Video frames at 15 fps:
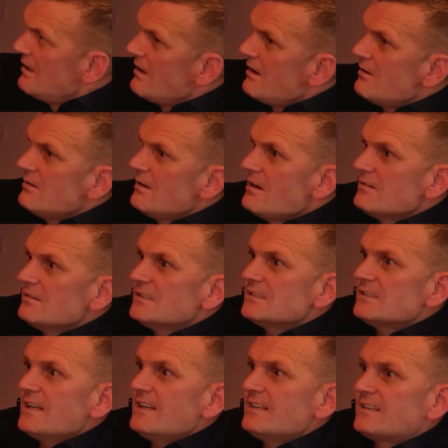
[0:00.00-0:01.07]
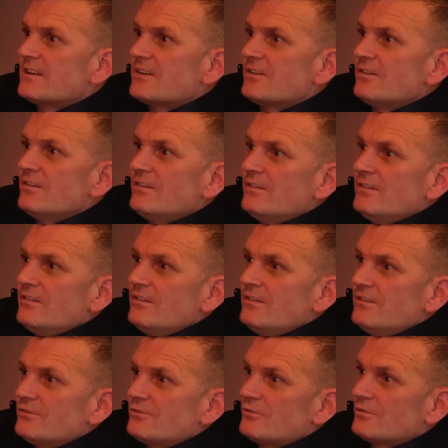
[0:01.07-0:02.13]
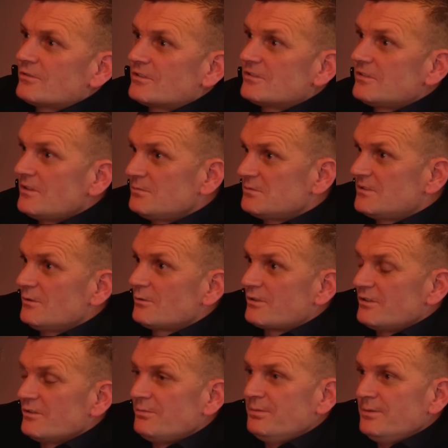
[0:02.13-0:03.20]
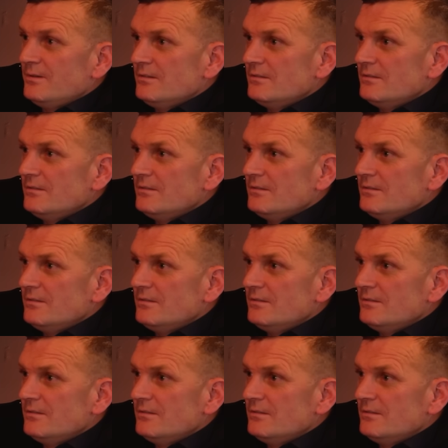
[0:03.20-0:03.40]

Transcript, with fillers: How long is that there? No, because I was looking up.